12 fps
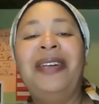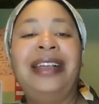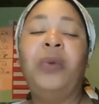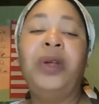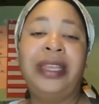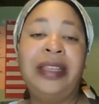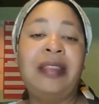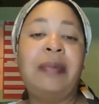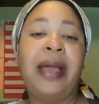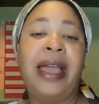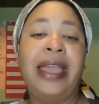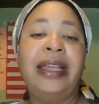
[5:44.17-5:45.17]
Well, it's
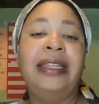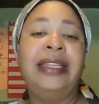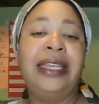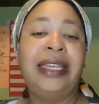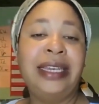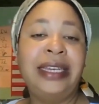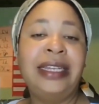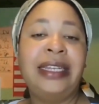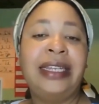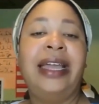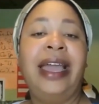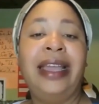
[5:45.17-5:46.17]
by Aaliyah
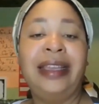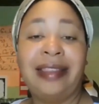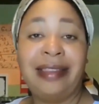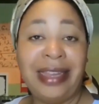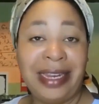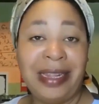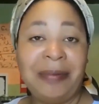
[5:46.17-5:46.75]
Agostini.